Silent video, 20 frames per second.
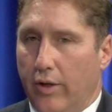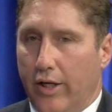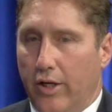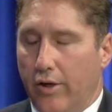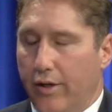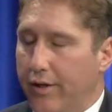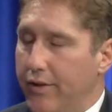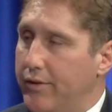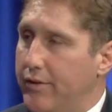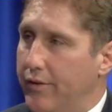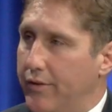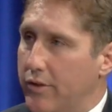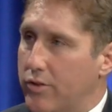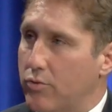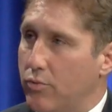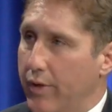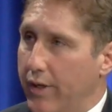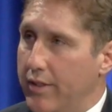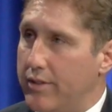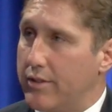I got into
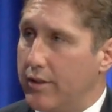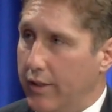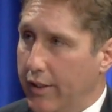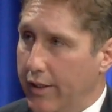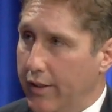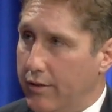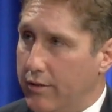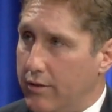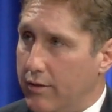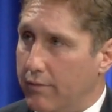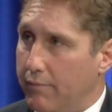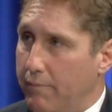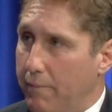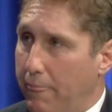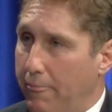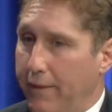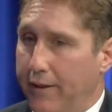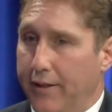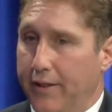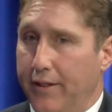this race late,
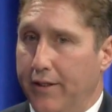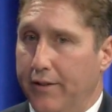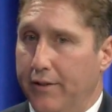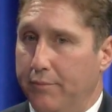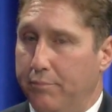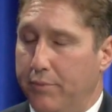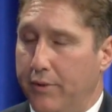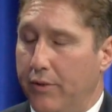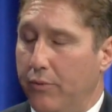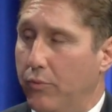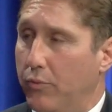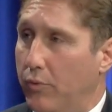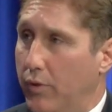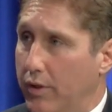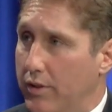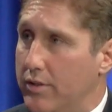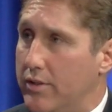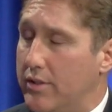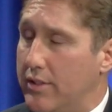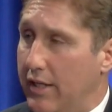and but it
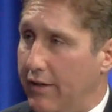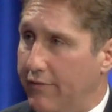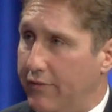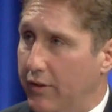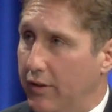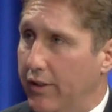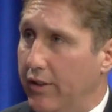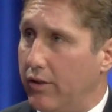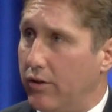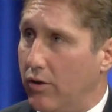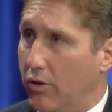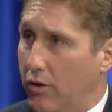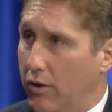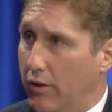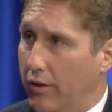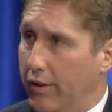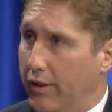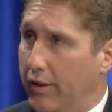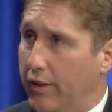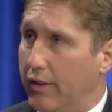was definitely a
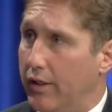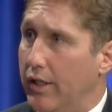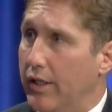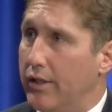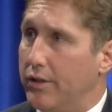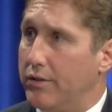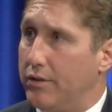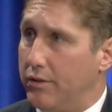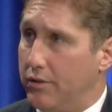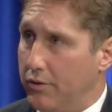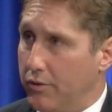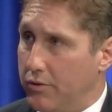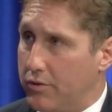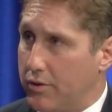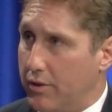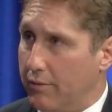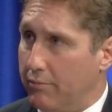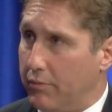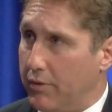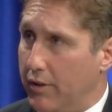calling to do
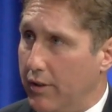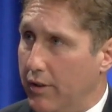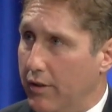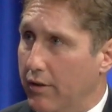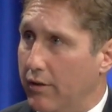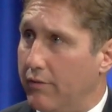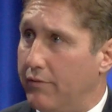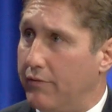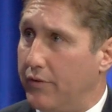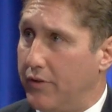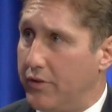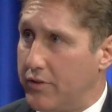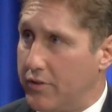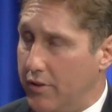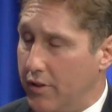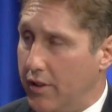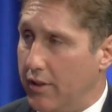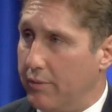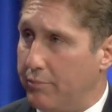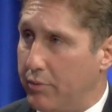something for the
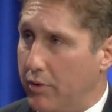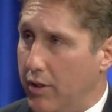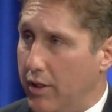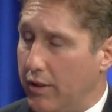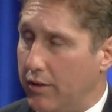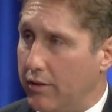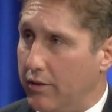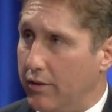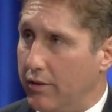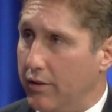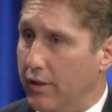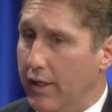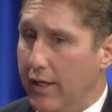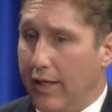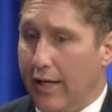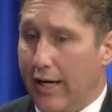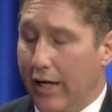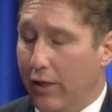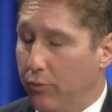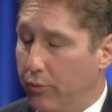city of Brockton.
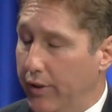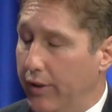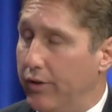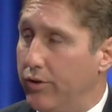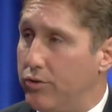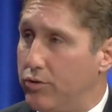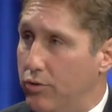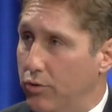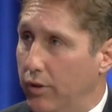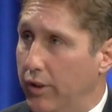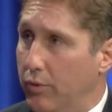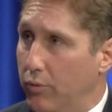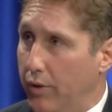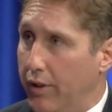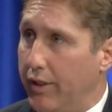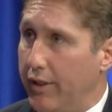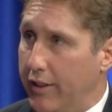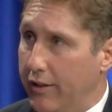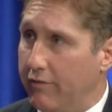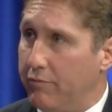I really truly want
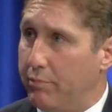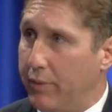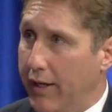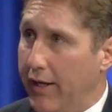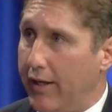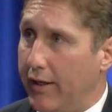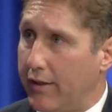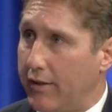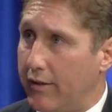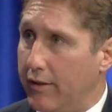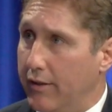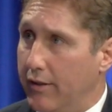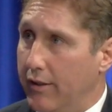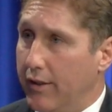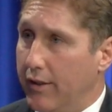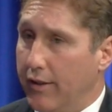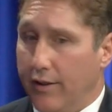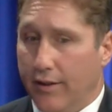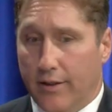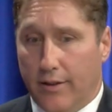to give back.
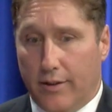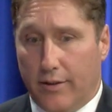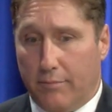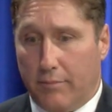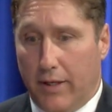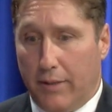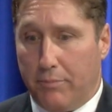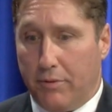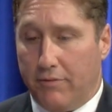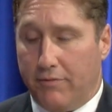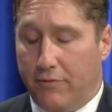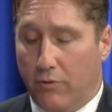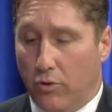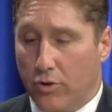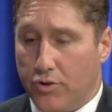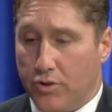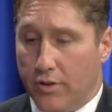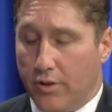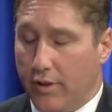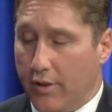Um, I've been
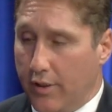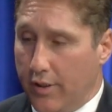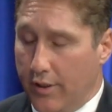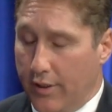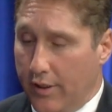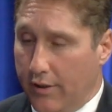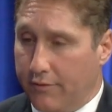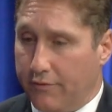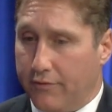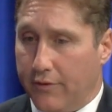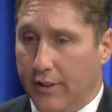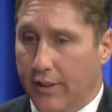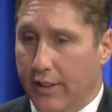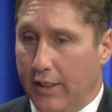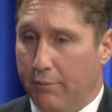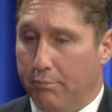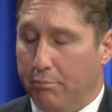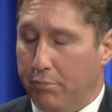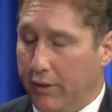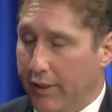fortunate enough and
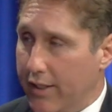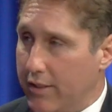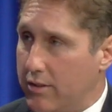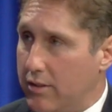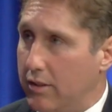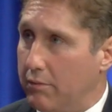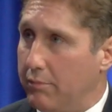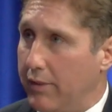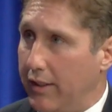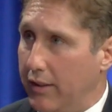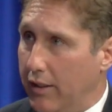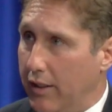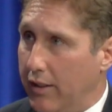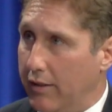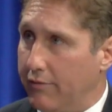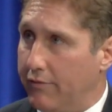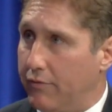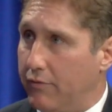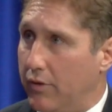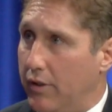I'm blessed in my
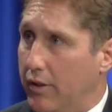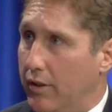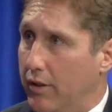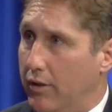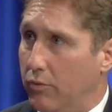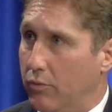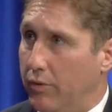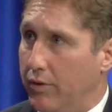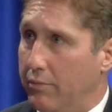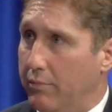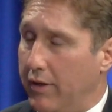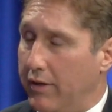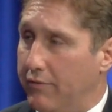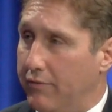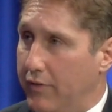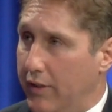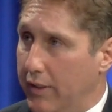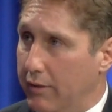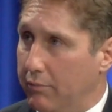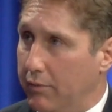life uh, with my
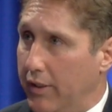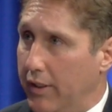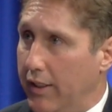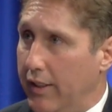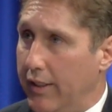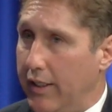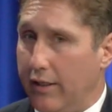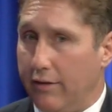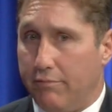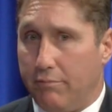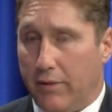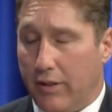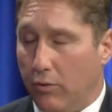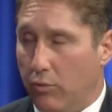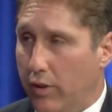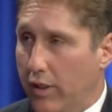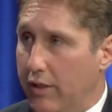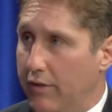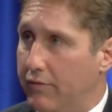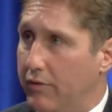family. I have my
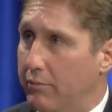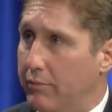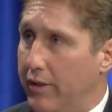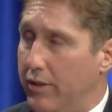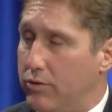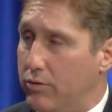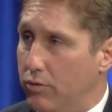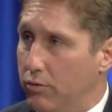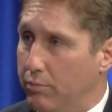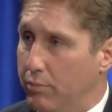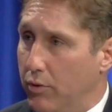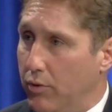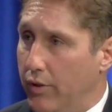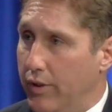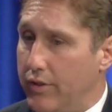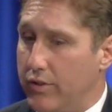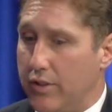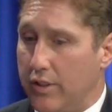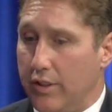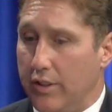wife and my two
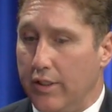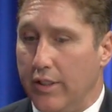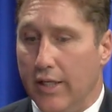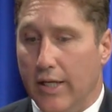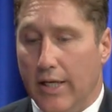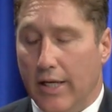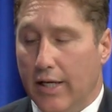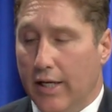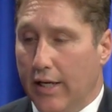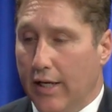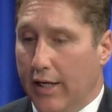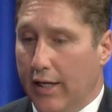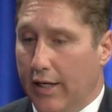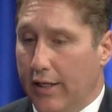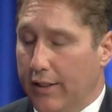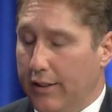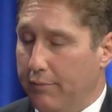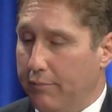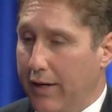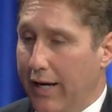boys, and
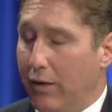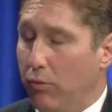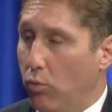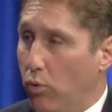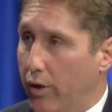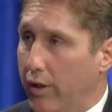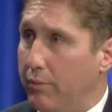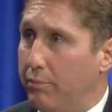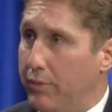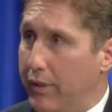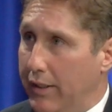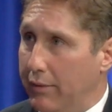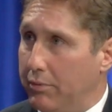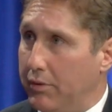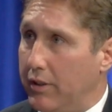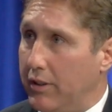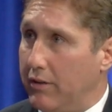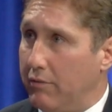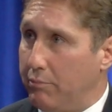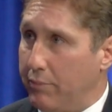um, I want to be able
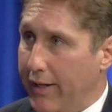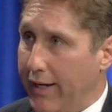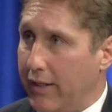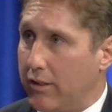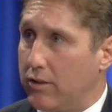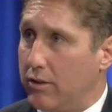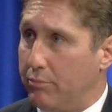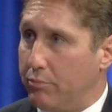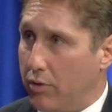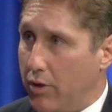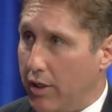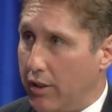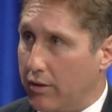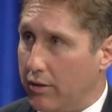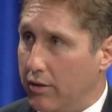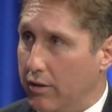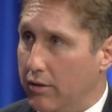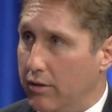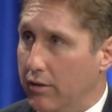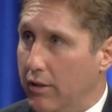to get back to
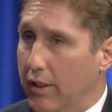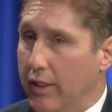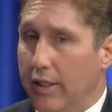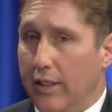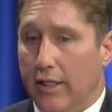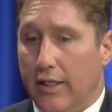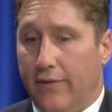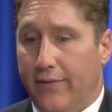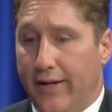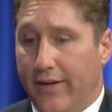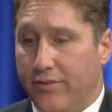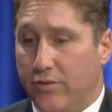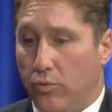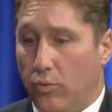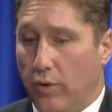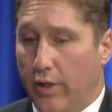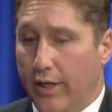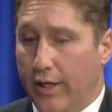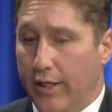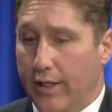Brockton, and that's
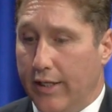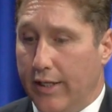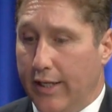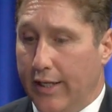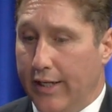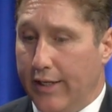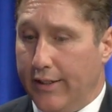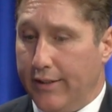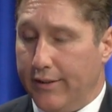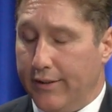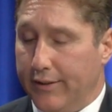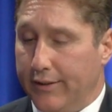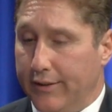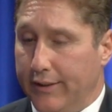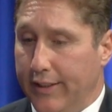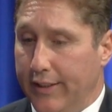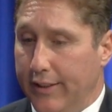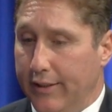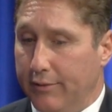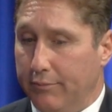why I
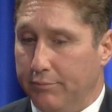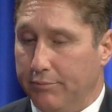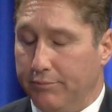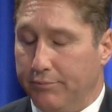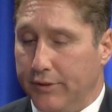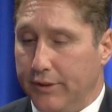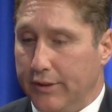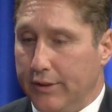am